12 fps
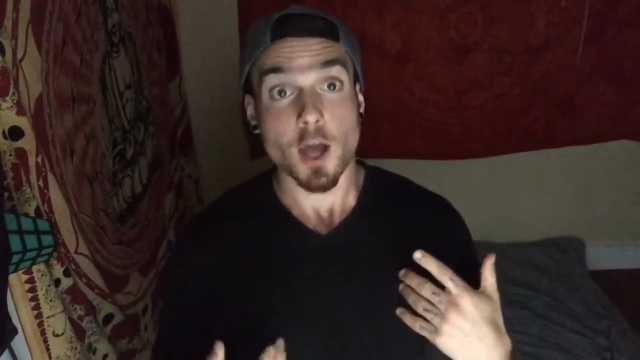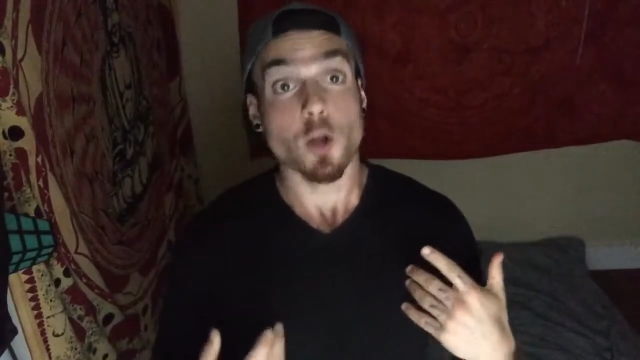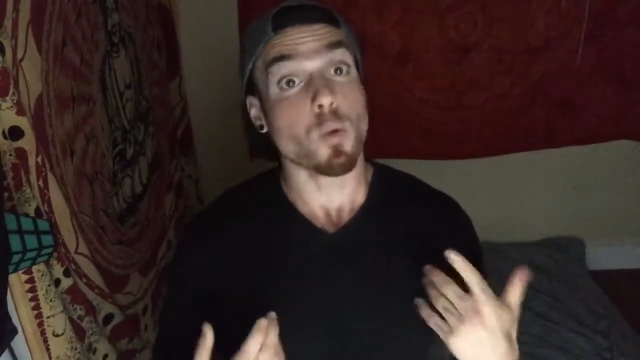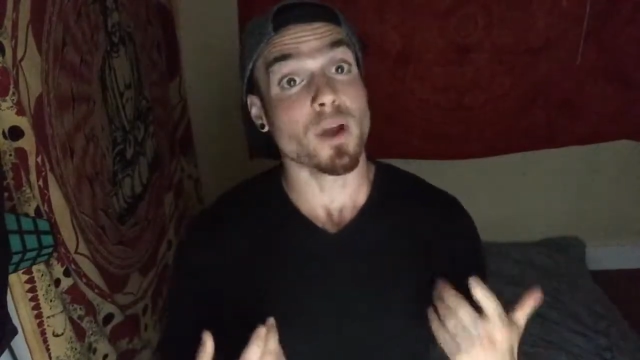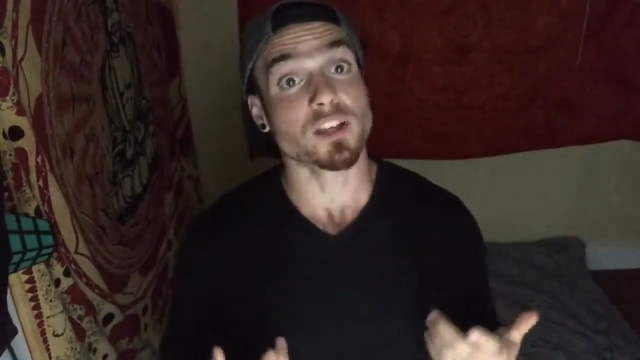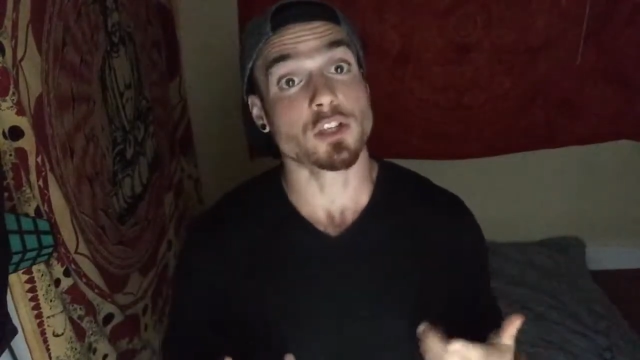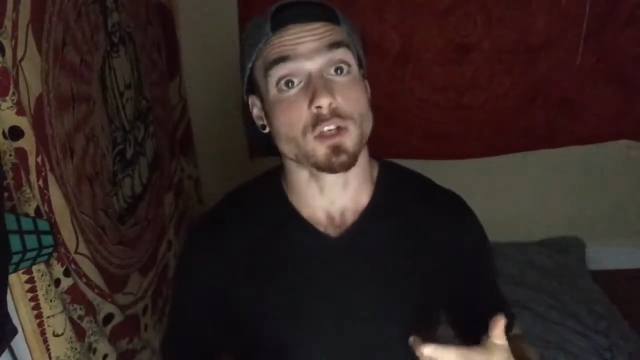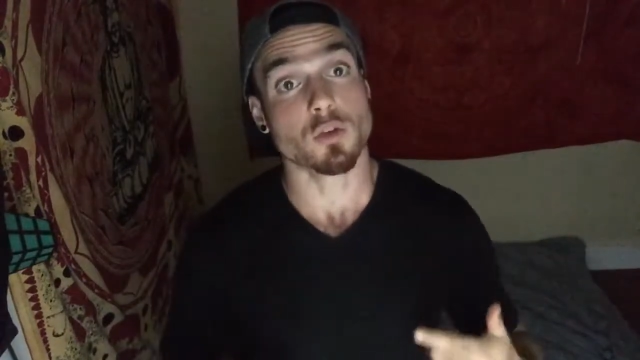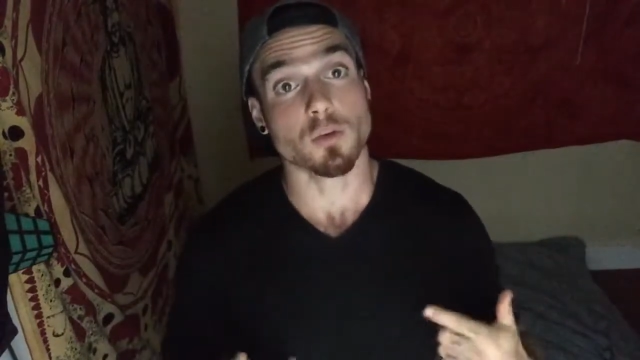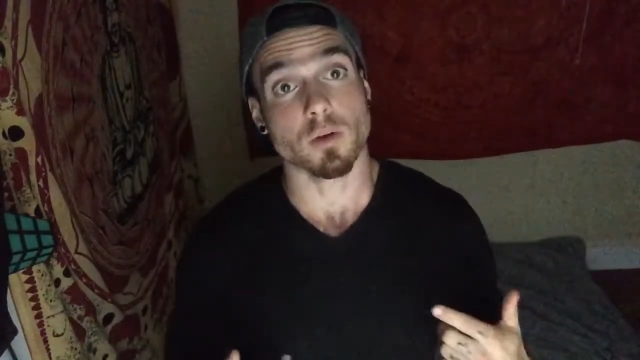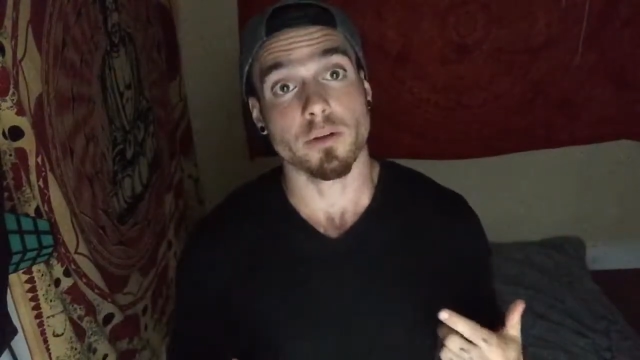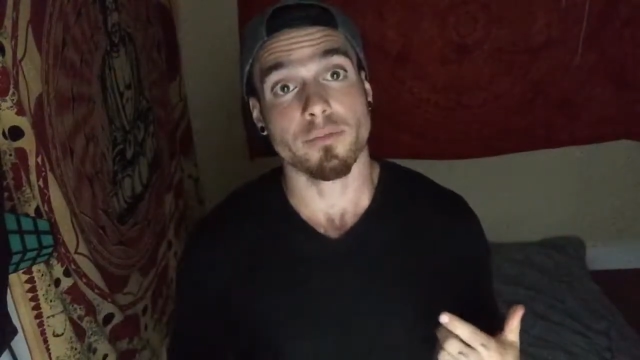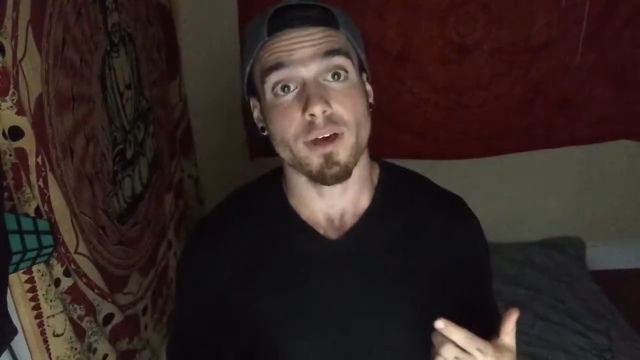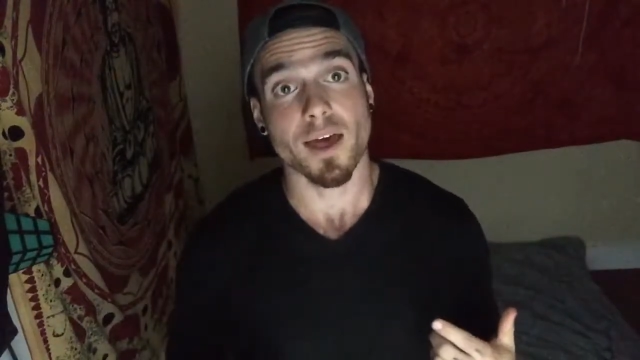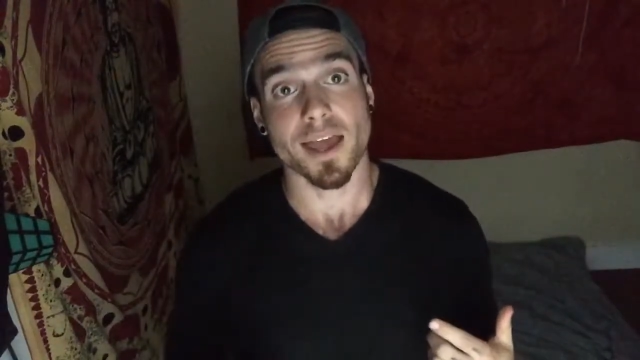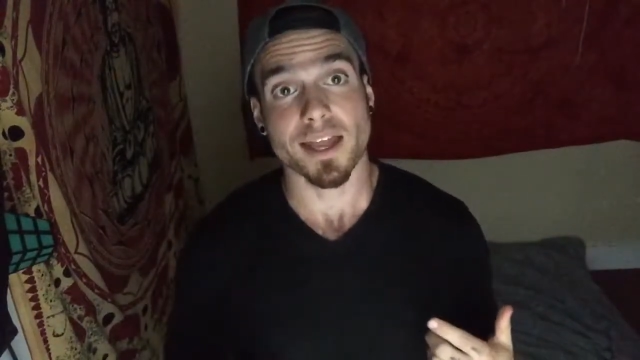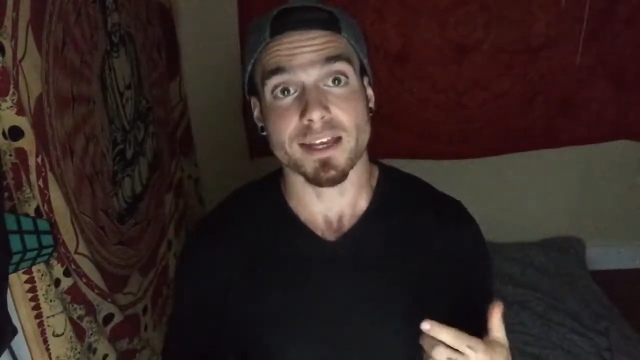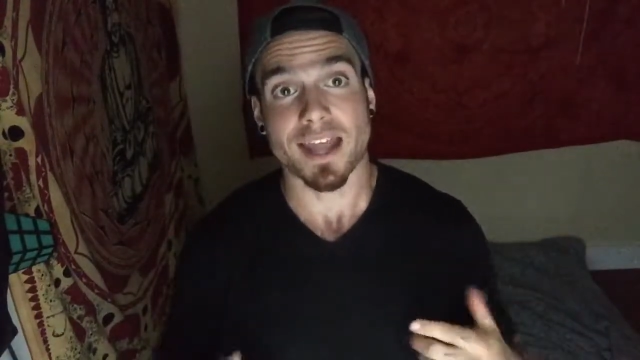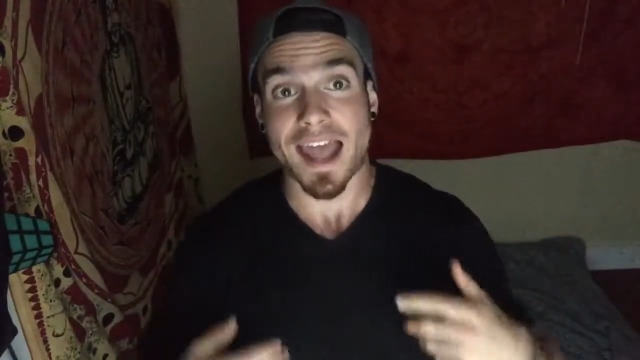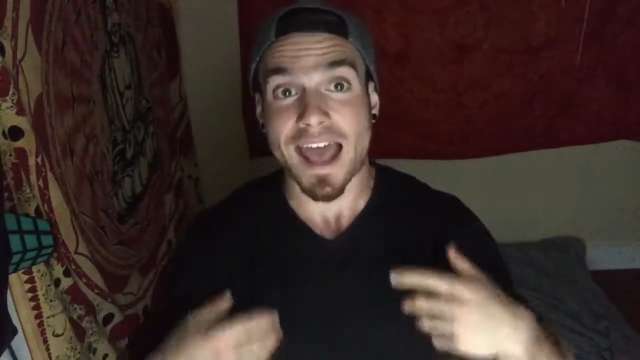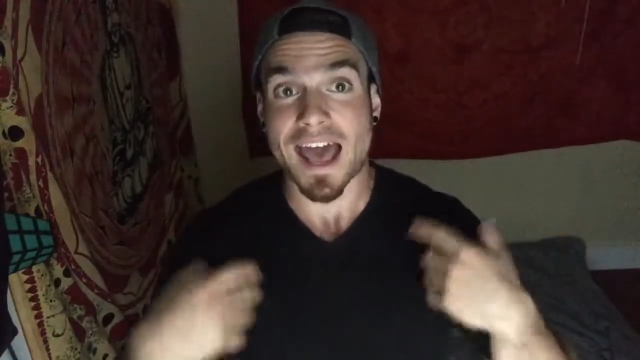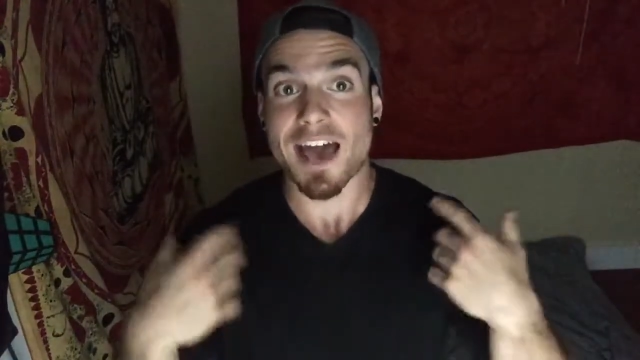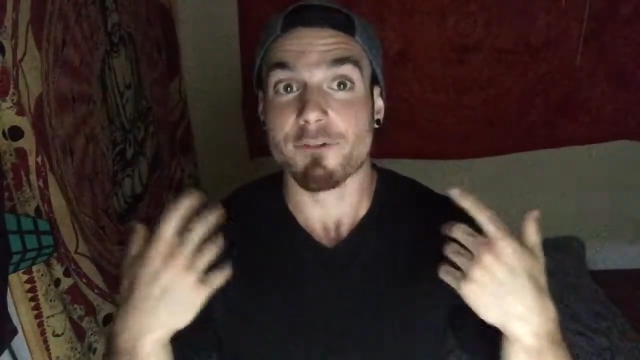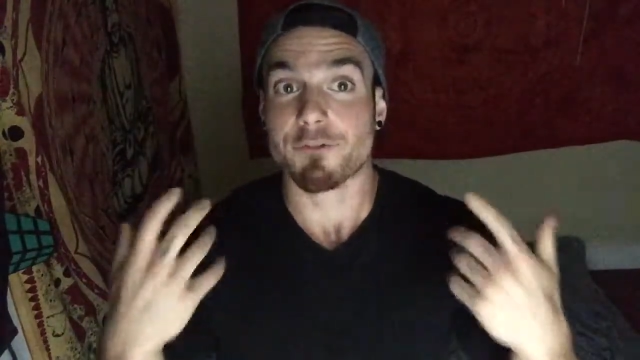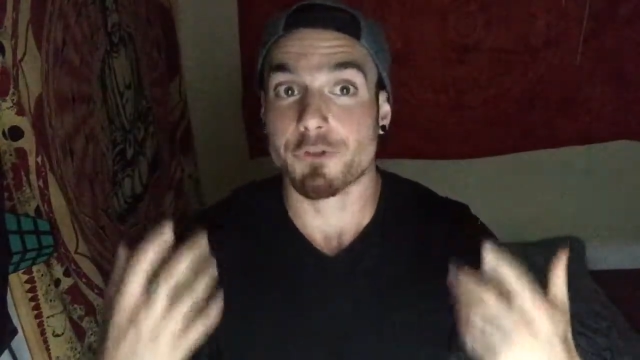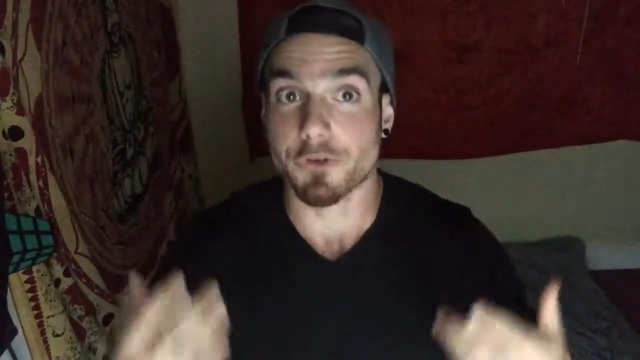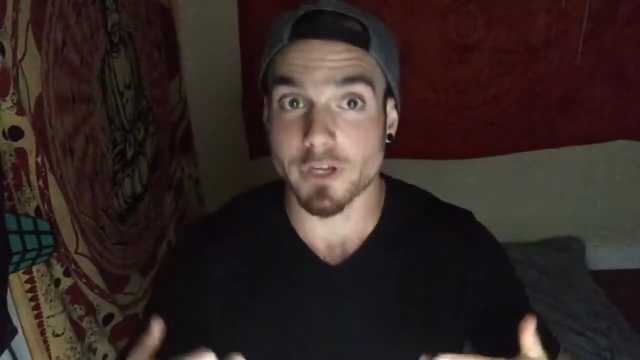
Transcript: questioned or refined after